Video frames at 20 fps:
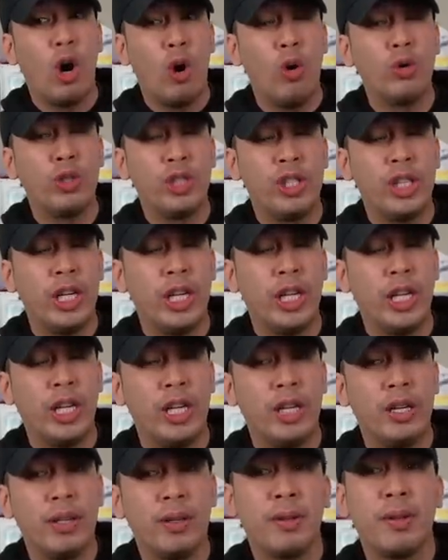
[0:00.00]
O
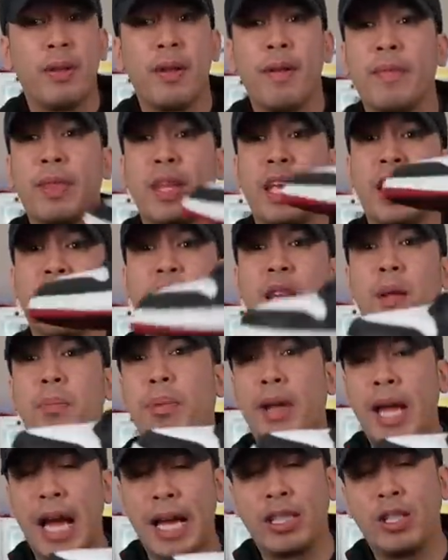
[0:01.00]
G in the
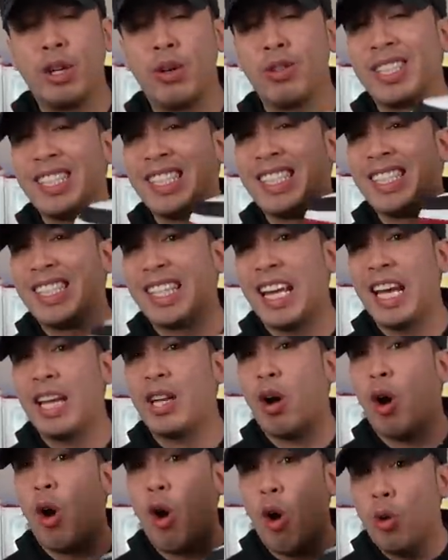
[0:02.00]
black toes
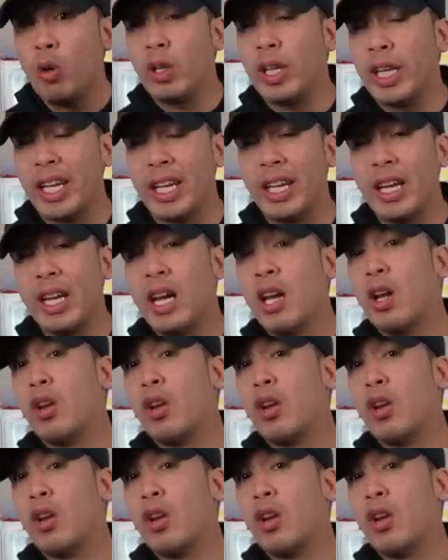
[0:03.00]
instead only.